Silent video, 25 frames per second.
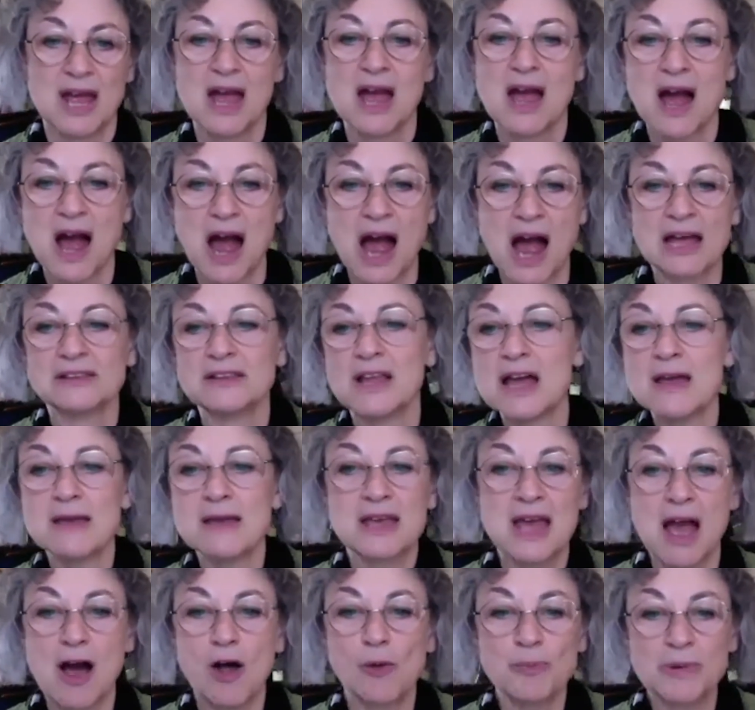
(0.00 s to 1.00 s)
I like
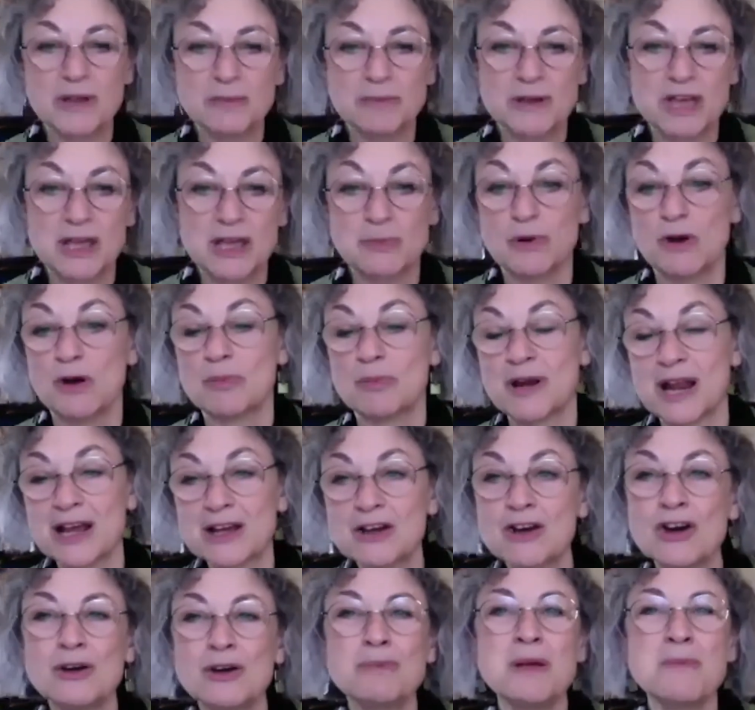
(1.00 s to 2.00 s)
helping people, but I
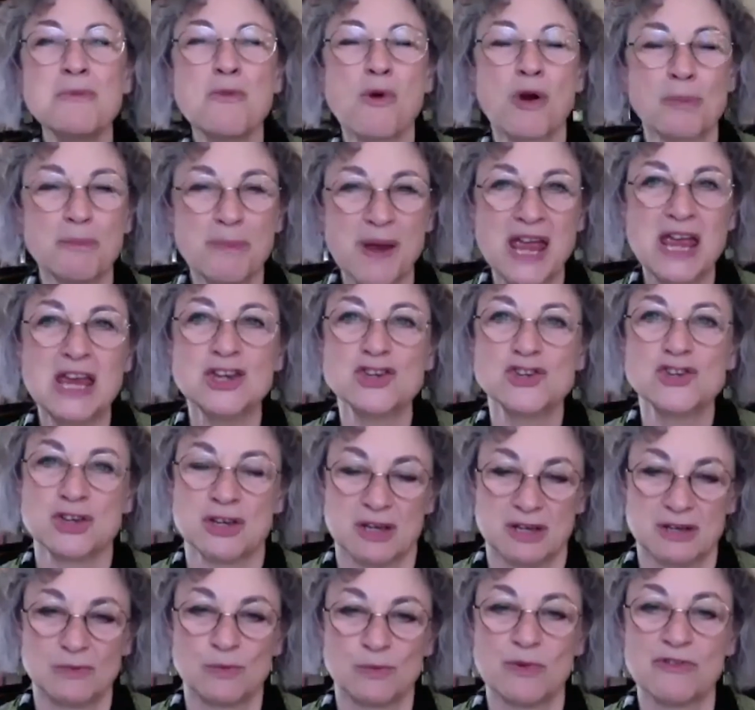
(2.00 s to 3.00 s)
could be more
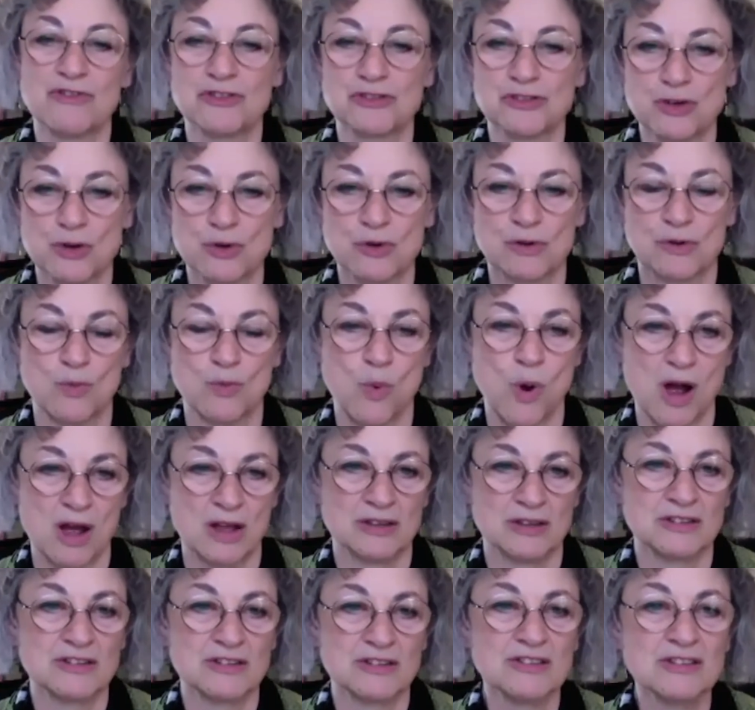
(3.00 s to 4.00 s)
patient with certain
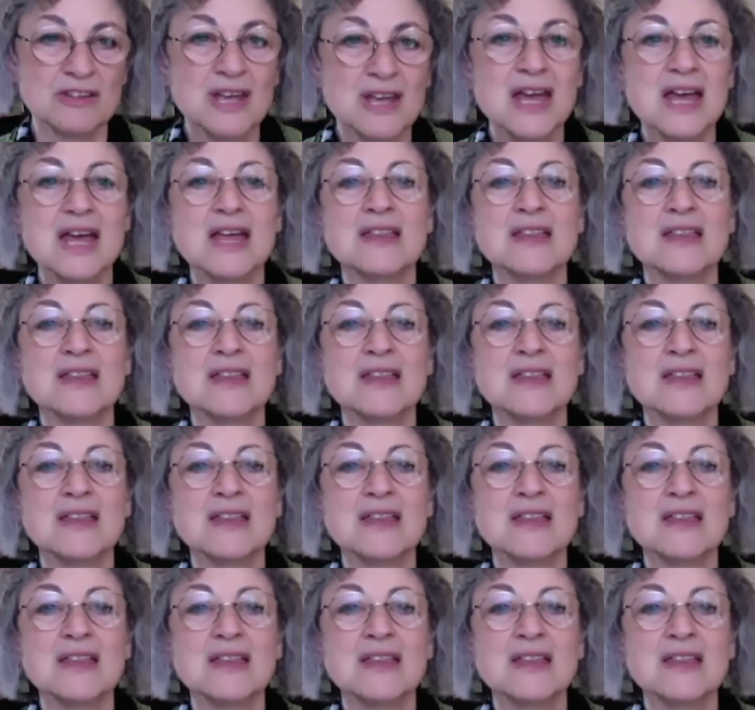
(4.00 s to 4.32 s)
ones.